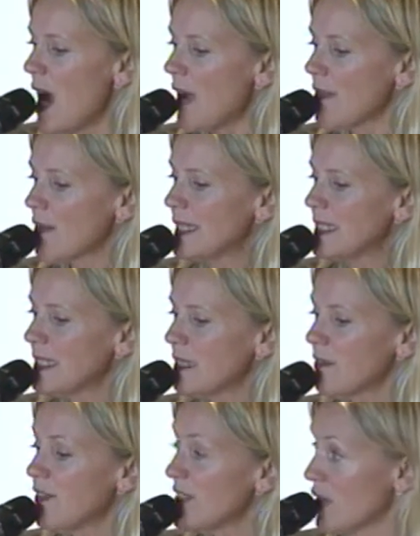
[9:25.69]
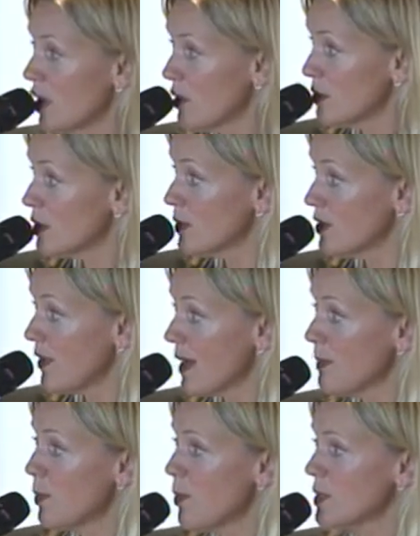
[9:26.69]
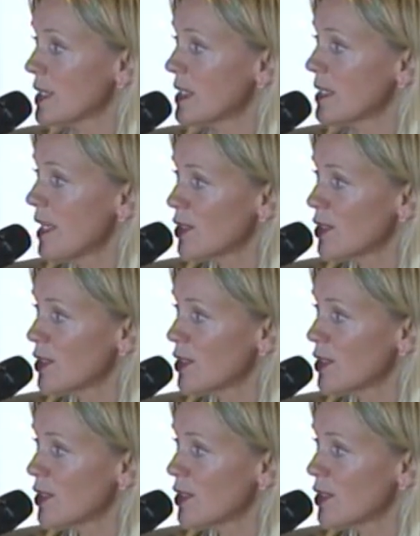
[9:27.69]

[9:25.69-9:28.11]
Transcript: And there are these videos, which is very important.